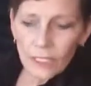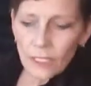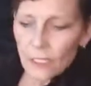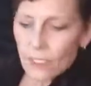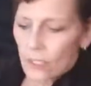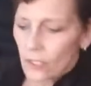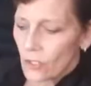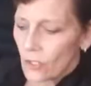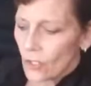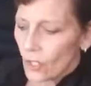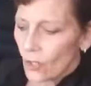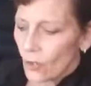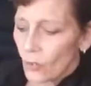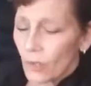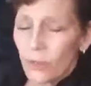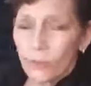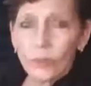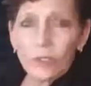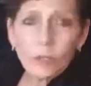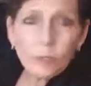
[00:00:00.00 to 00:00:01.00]
So
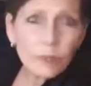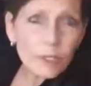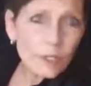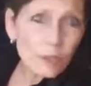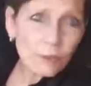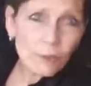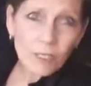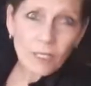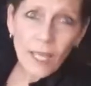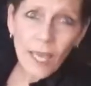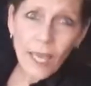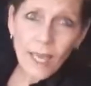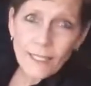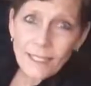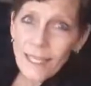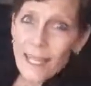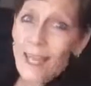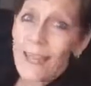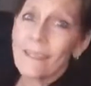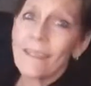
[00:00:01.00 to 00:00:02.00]
we will be doing
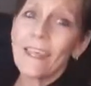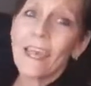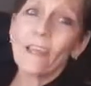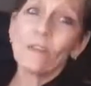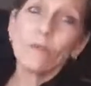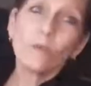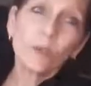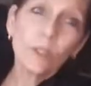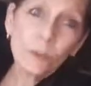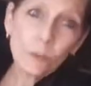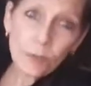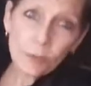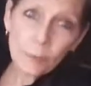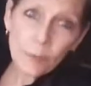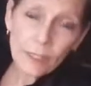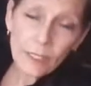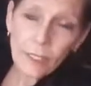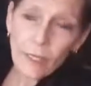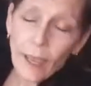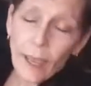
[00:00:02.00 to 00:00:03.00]
that, and then we will
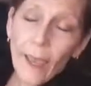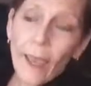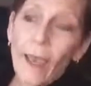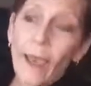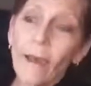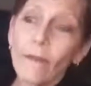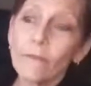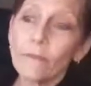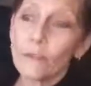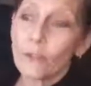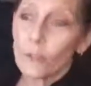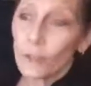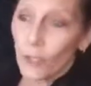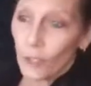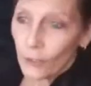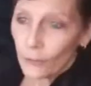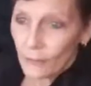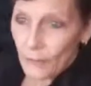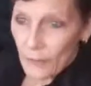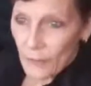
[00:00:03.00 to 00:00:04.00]
be, after
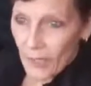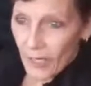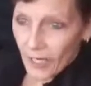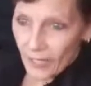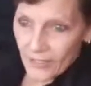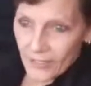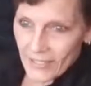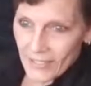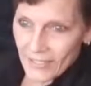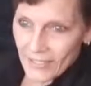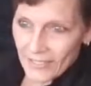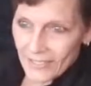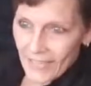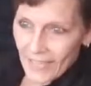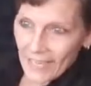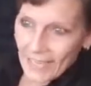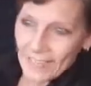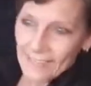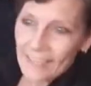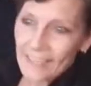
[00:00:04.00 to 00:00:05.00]
all of the waxing
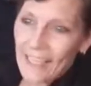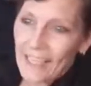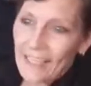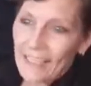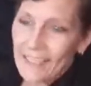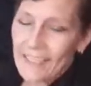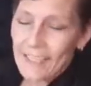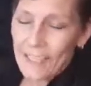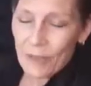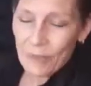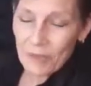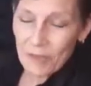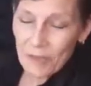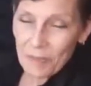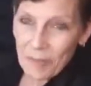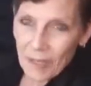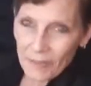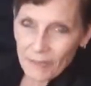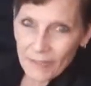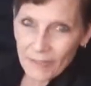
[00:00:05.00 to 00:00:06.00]
and, and some of the
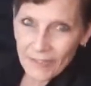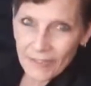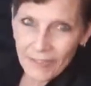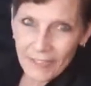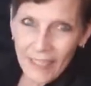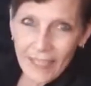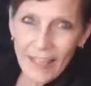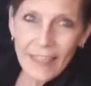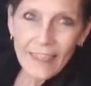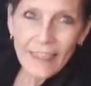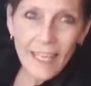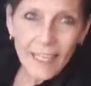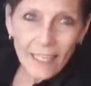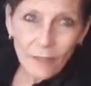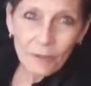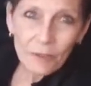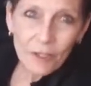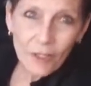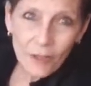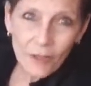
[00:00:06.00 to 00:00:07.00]
buffing, then
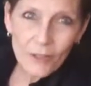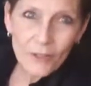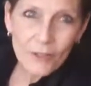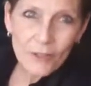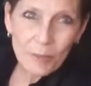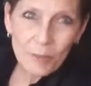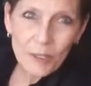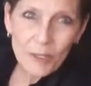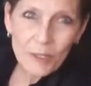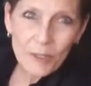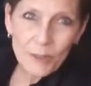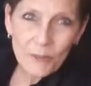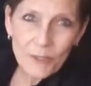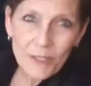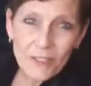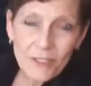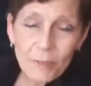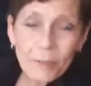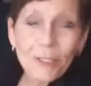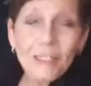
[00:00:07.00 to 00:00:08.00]
I will also be
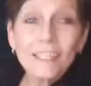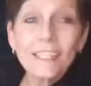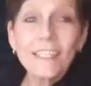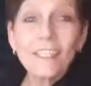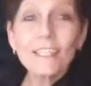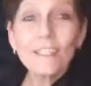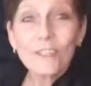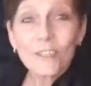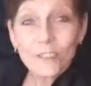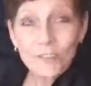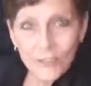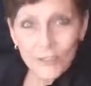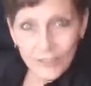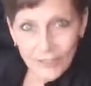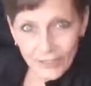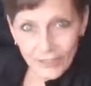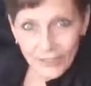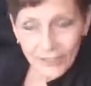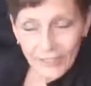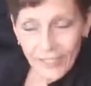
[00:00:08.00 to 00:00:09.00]
doing some additional